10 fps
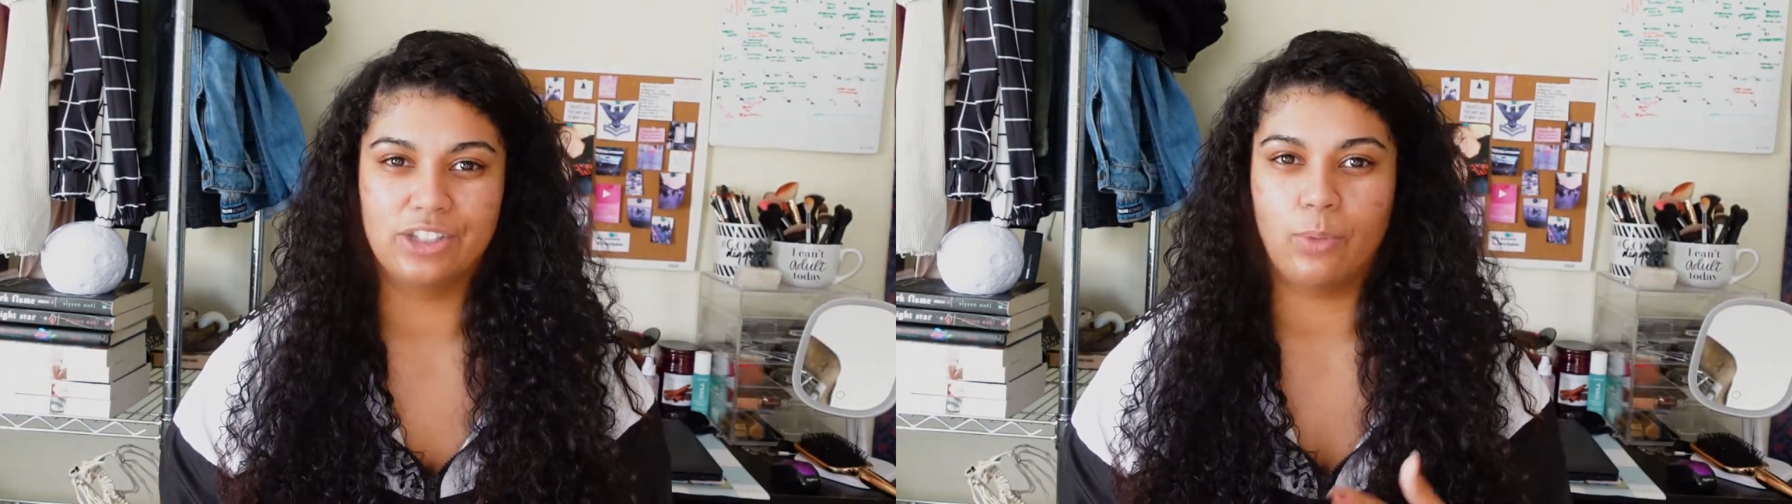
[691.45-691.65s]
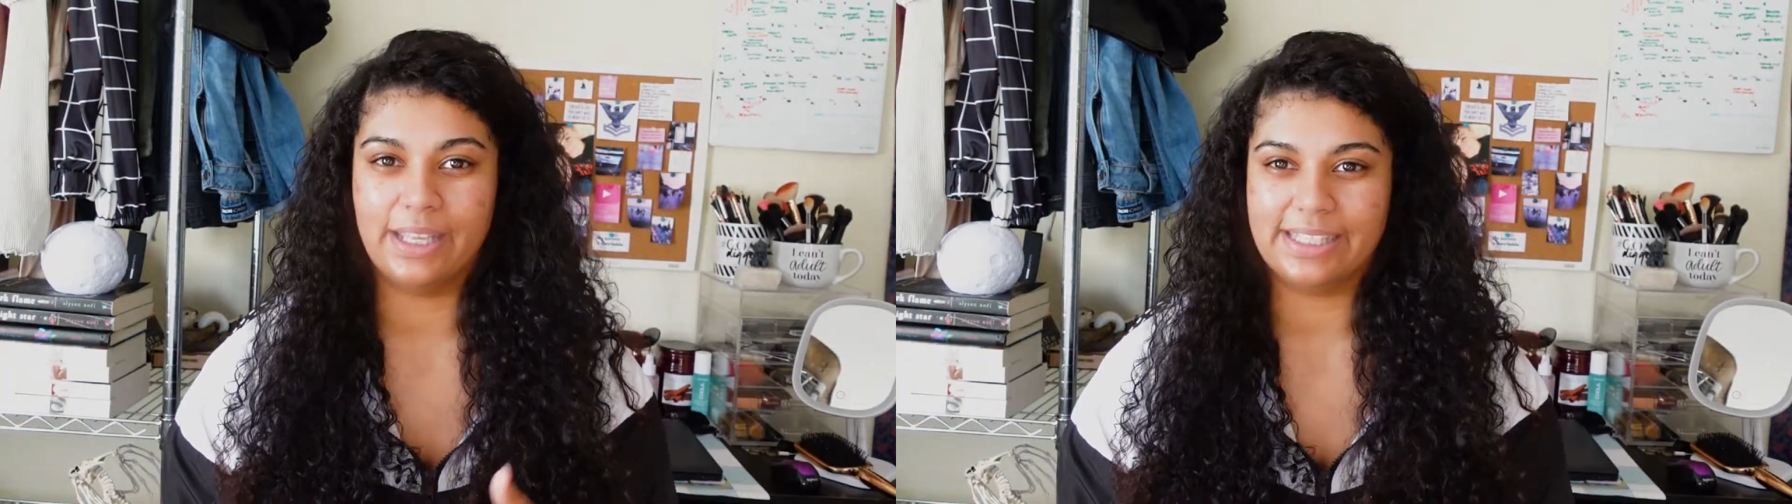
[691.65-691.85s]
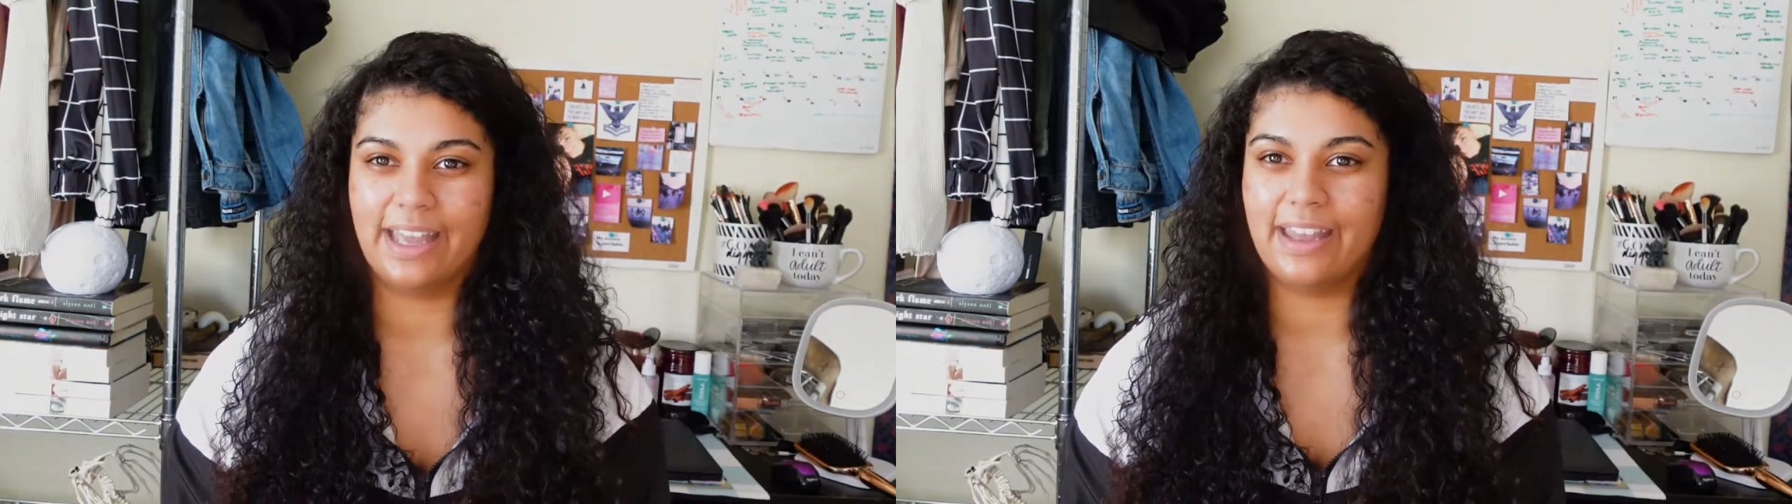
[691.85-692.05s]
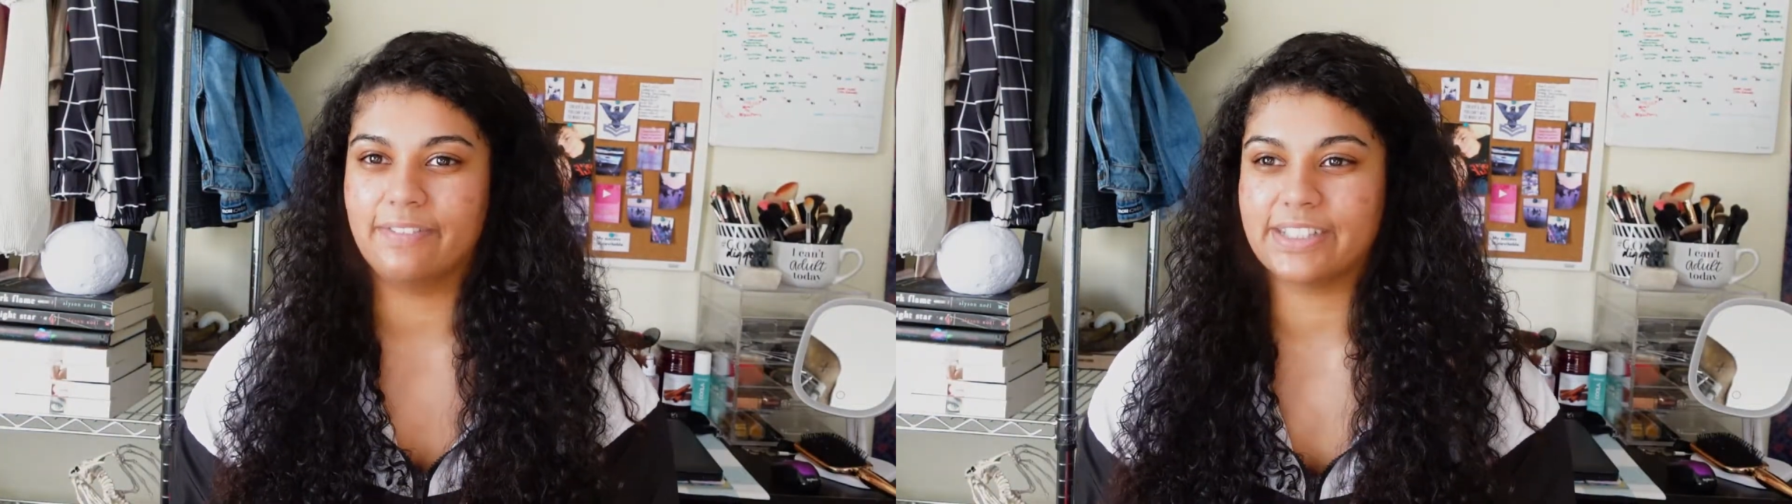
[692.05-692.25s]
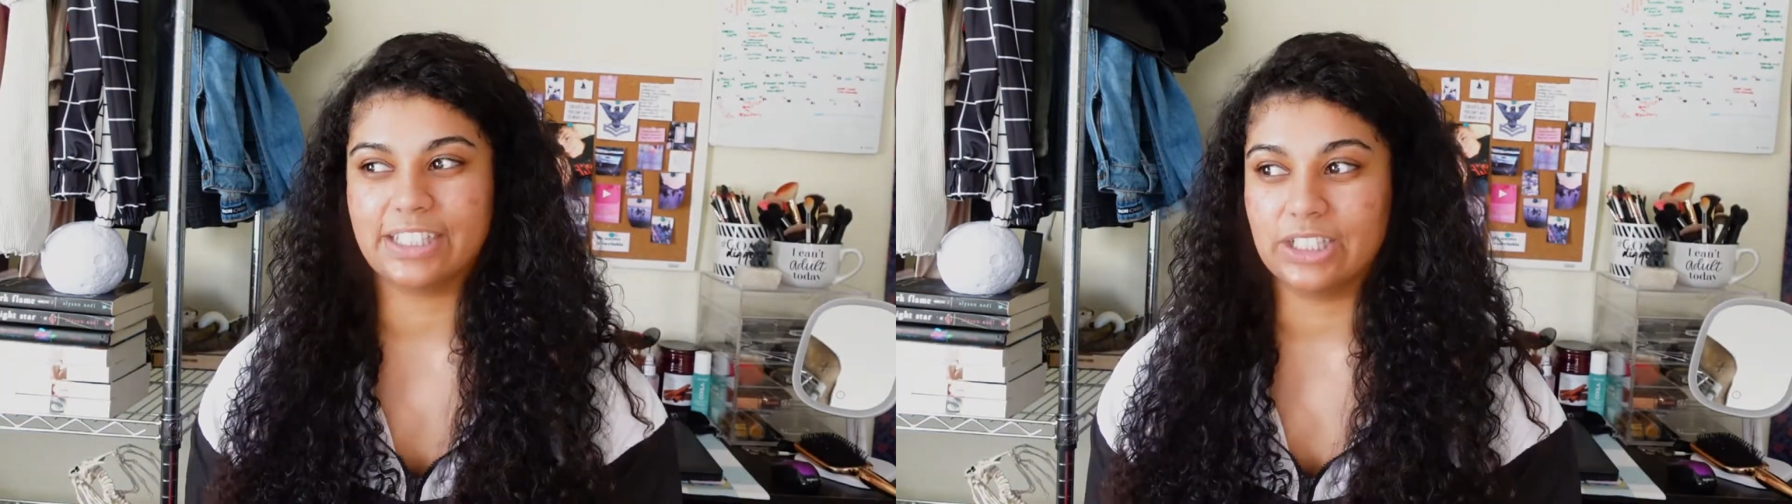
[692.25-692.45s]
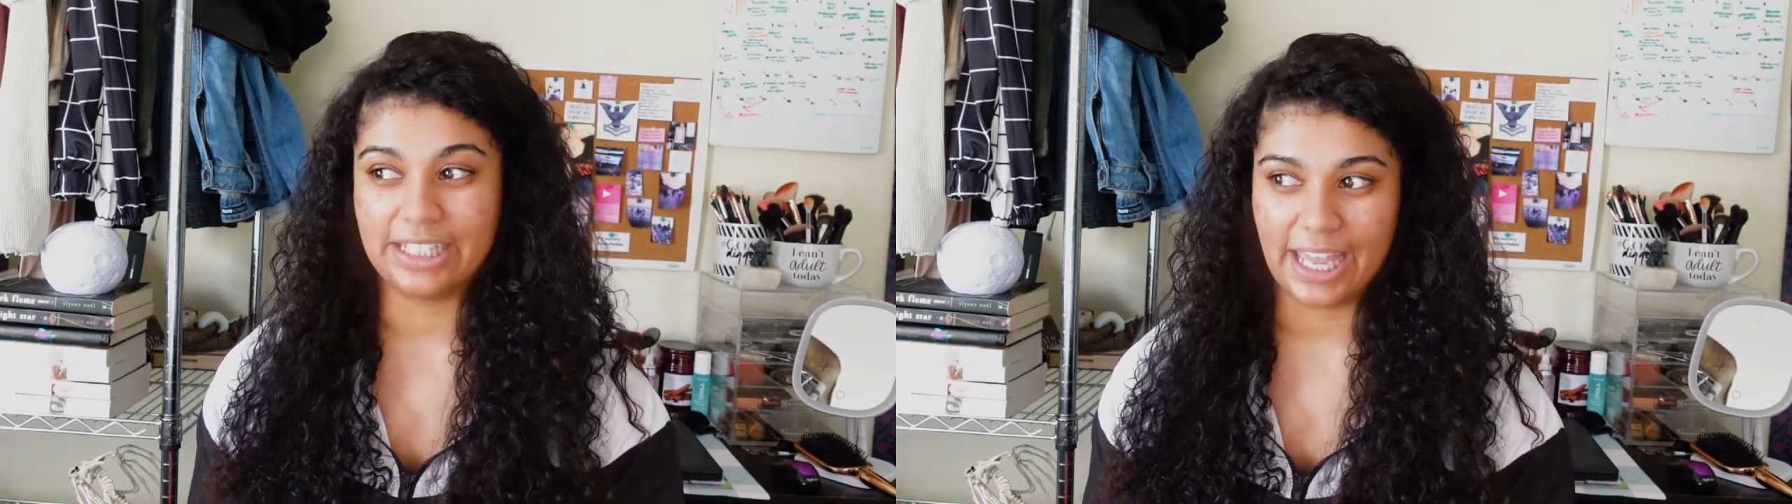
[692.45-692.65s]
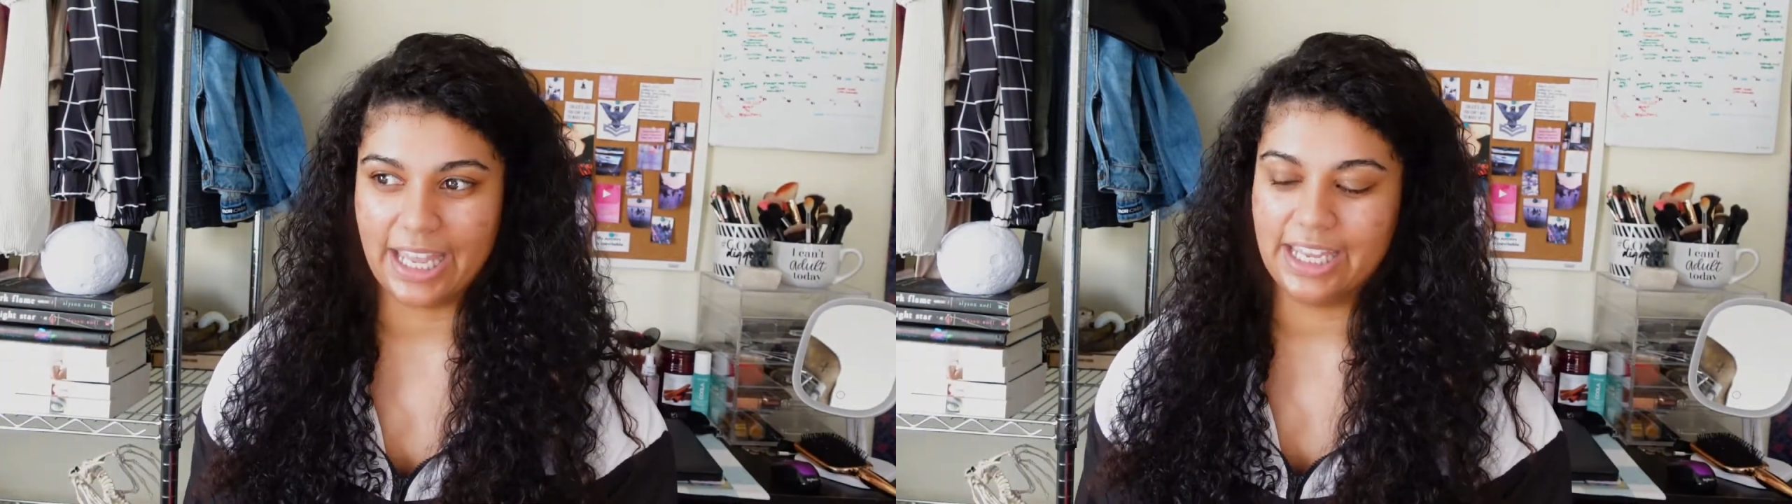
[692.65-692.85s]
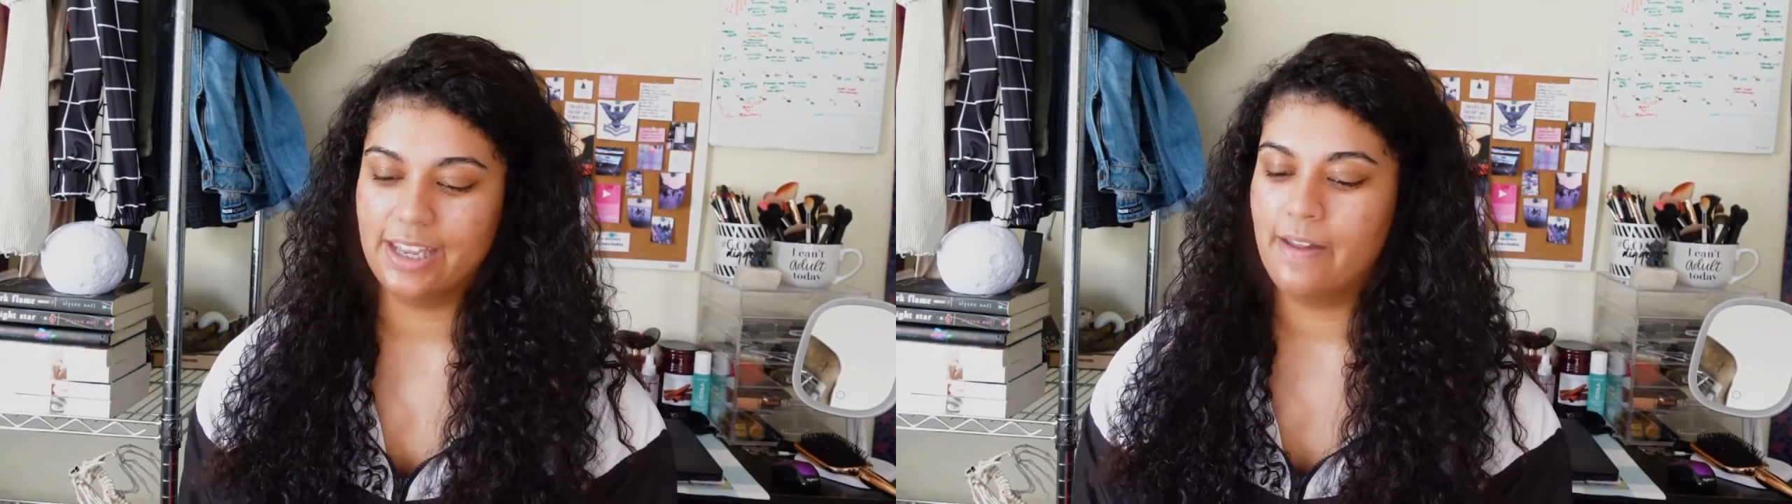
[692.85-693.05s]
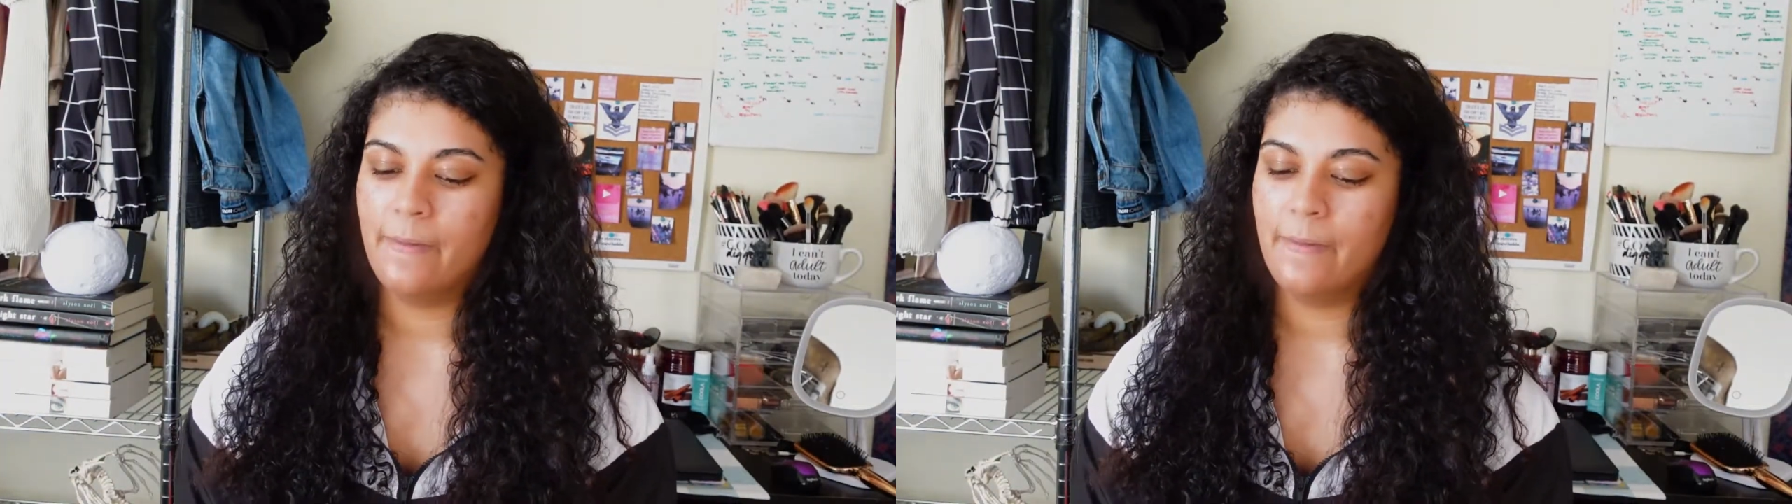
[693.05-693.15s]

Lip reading: twice a day every single day.